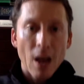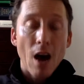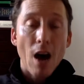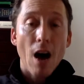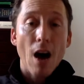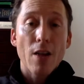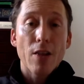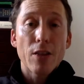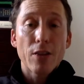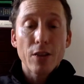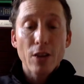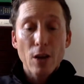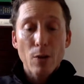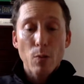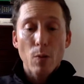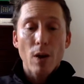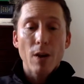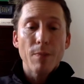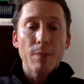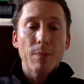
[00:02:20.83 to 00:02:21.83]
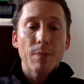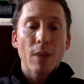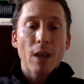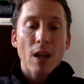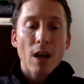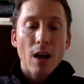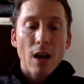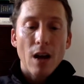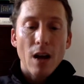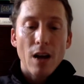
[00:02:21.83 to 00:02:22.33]
Uh, the third one
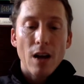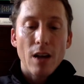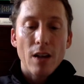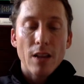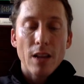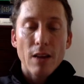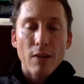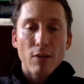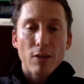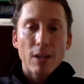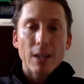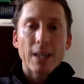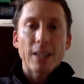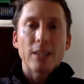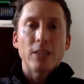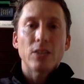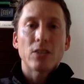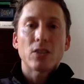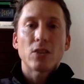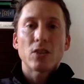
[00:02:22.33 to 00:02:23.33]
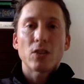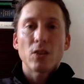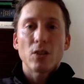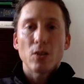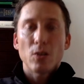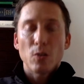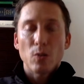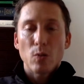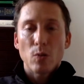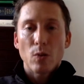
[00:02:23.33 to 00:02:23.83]
and that relates
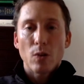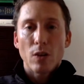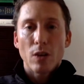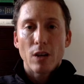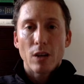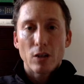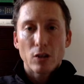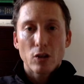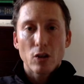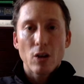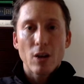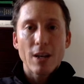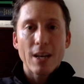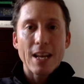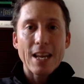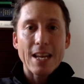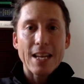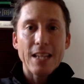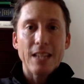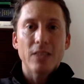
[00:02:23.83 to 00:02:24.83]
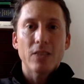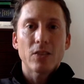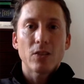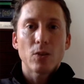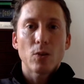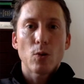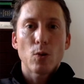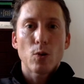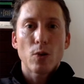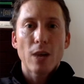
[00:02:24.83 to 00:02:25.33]
to uh, try and eat
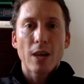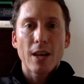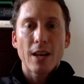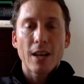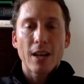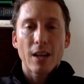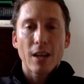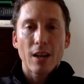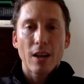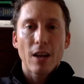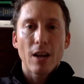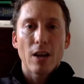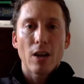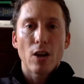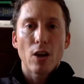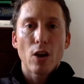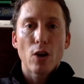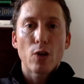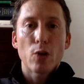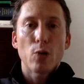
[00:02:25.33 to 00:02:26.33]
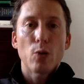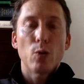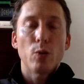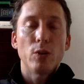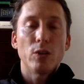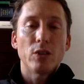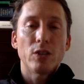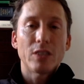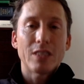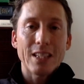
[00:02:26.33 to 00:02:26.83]
organic, uh, local,
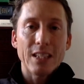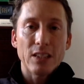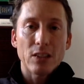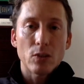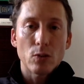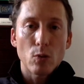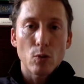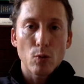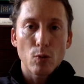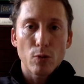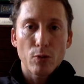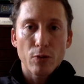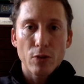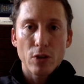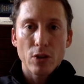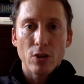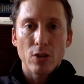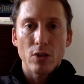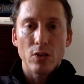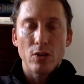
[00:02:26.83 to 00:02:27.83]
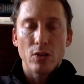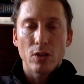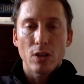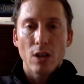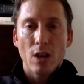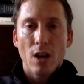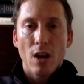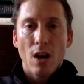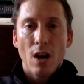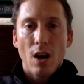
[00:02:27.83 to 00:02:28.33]
and seasonal food.
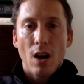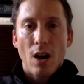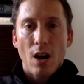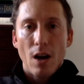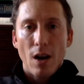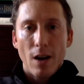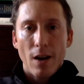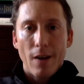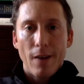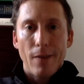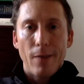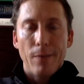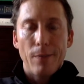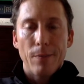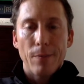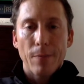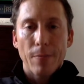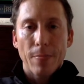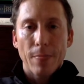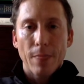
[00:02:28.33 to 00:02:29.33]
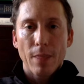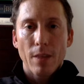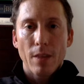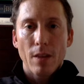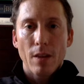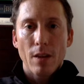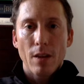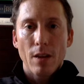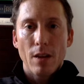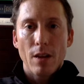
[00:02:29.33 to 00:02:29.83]
Um,
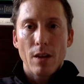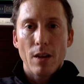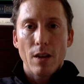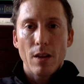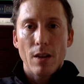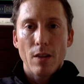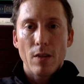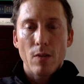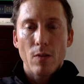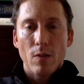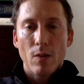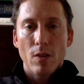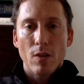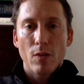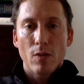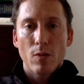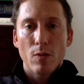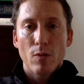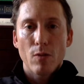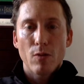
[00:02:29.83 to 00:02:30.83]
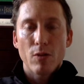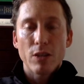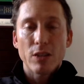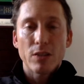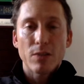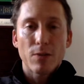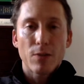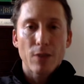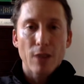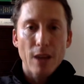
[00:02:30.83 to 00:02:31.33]
uh, the
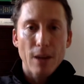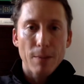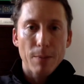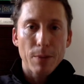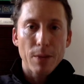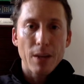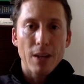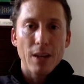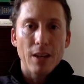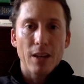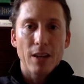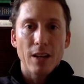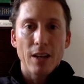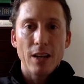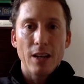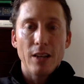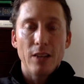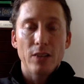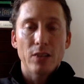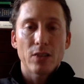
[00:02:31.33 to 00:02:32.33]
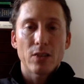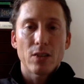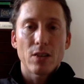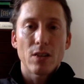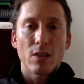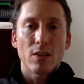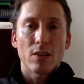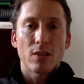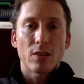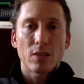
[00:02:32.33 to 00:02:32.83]
reason for that being is
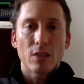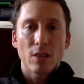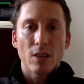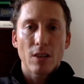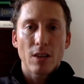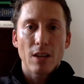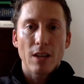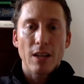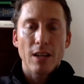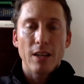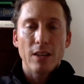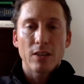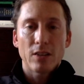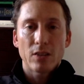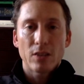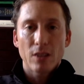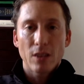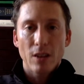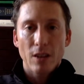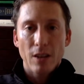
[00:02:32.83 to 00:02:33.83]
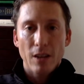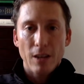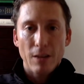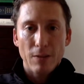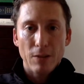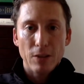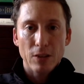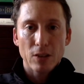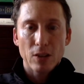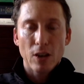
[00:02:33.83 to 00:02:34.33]
that it's uh,
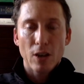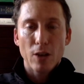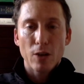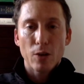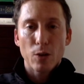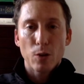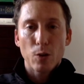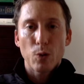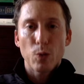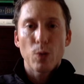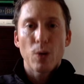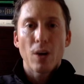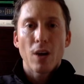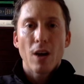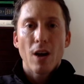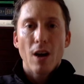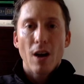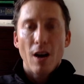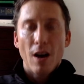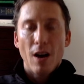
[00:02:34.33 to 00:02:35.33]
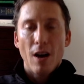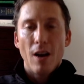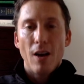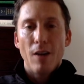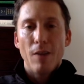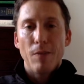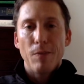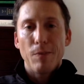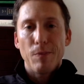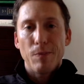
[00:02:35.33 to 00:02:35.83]
if it's local,
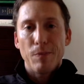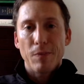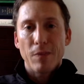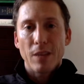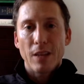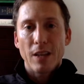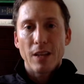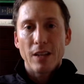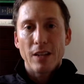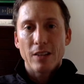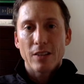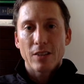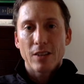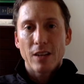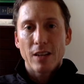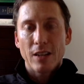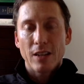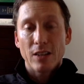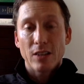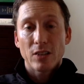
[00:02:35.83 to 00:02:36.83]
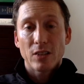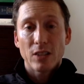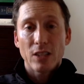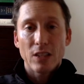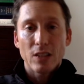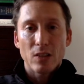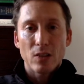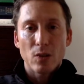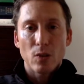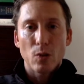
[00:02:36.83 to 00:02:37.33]
um, it's and it's
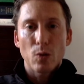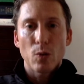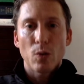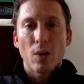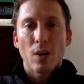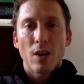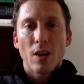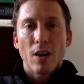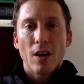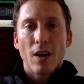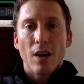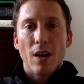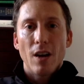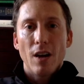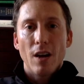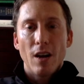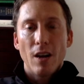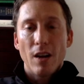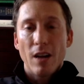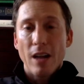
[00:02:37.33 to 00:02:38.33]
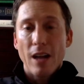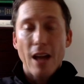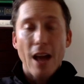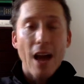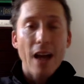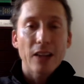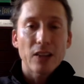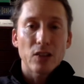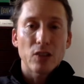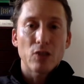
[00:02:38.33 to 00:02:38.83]
seasonal. it
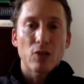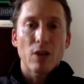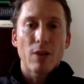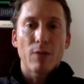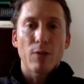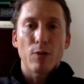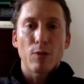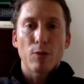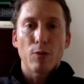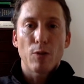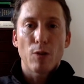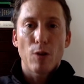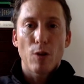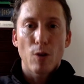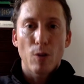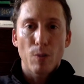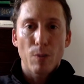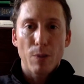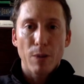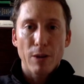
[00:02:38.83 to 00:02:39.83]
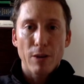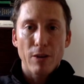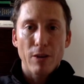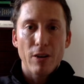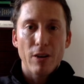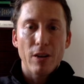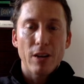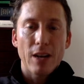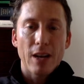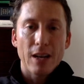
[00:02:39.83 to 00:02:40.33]
hasn't travelled for a long
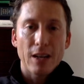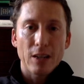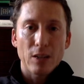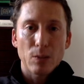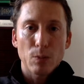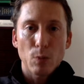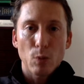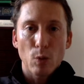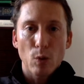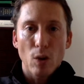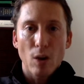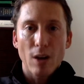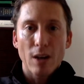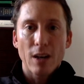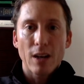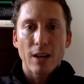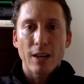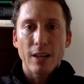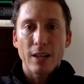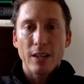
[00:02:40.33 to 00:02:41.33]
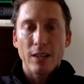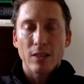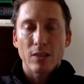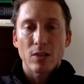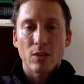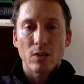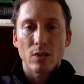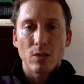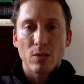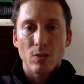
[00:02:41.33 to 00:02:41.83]
period and is more likely
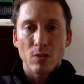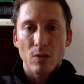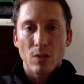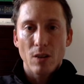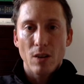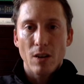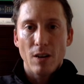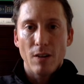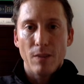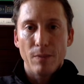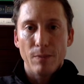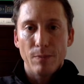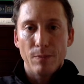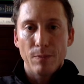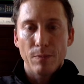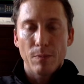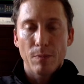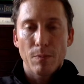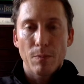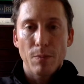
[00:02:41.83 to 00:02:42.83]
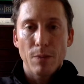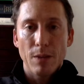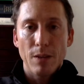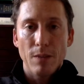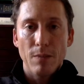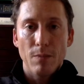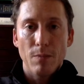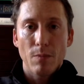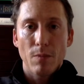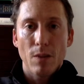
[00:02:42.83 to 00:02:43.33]
to um,
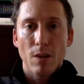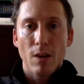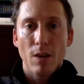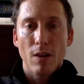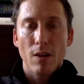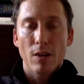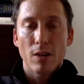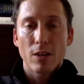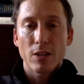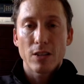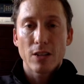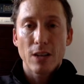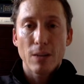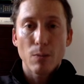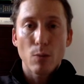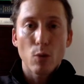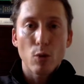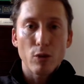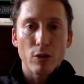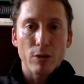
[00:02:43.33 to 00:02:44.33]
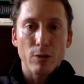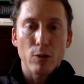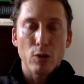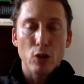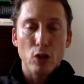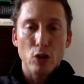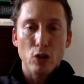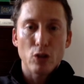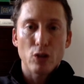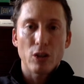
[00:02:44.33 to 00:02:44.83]
be contain more
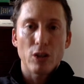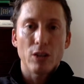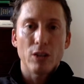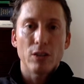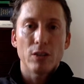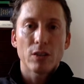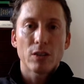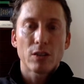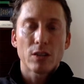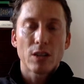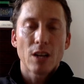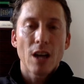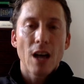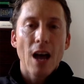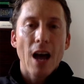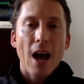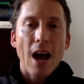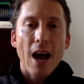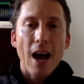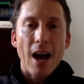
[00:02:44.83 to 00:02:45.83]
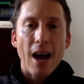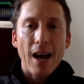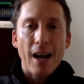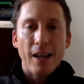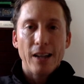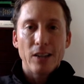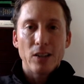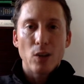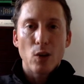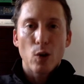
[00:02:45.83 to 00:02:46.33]
nutrients
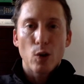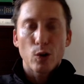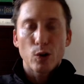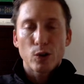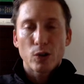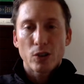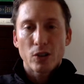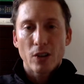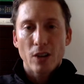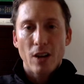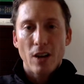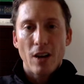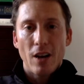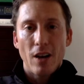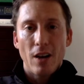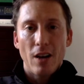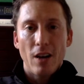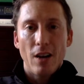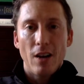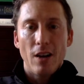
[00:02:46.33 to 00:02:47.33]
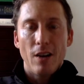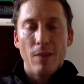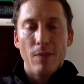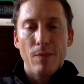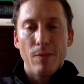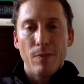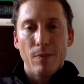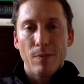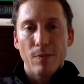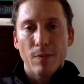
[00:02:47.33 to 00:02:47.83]
and not
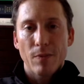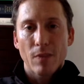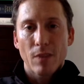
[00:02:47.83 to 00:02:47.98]
um,